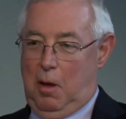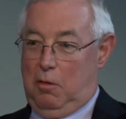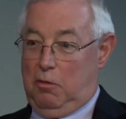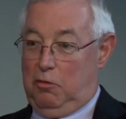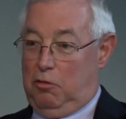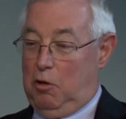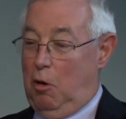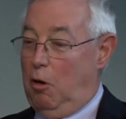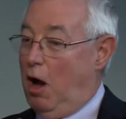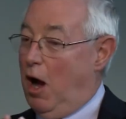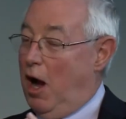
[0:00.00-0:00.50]

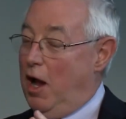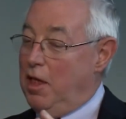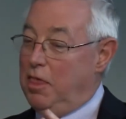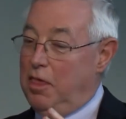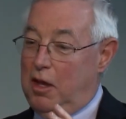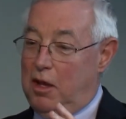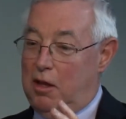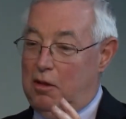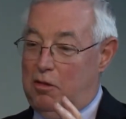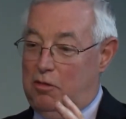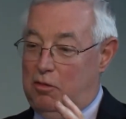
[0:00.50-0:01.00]
So I
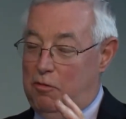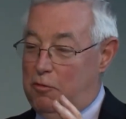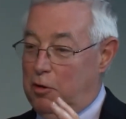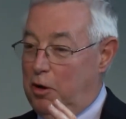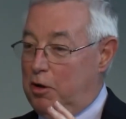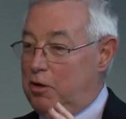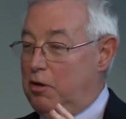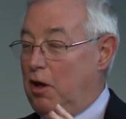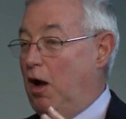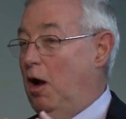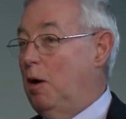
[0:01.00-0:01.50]
think it's a
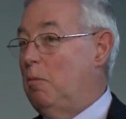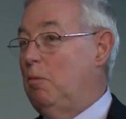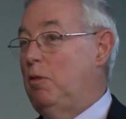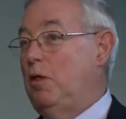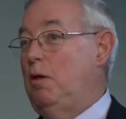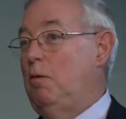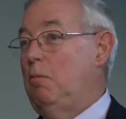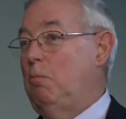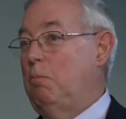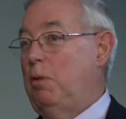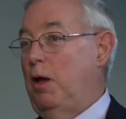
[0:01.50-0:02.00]
very
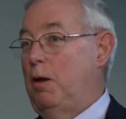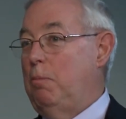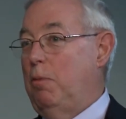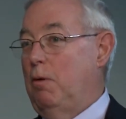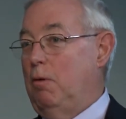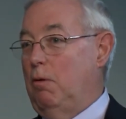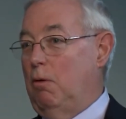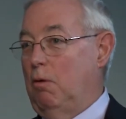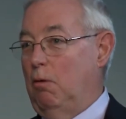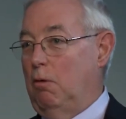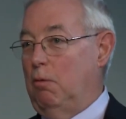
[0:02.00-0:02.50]
timely
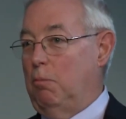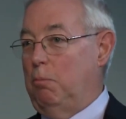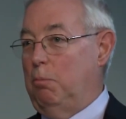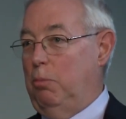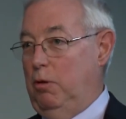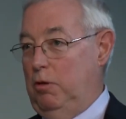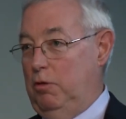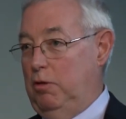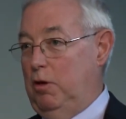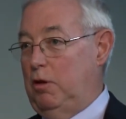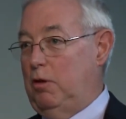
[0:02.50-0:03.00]
paper or
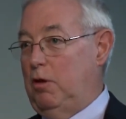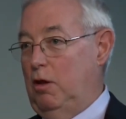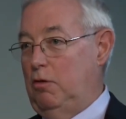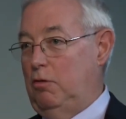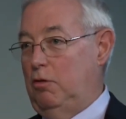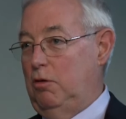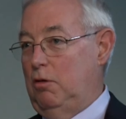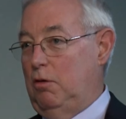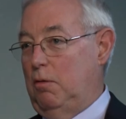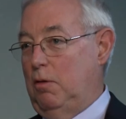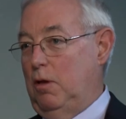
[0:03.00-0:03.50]

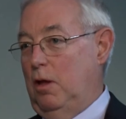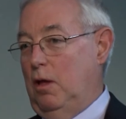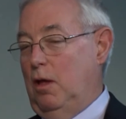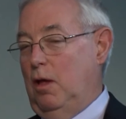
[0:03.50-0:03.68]
presentation.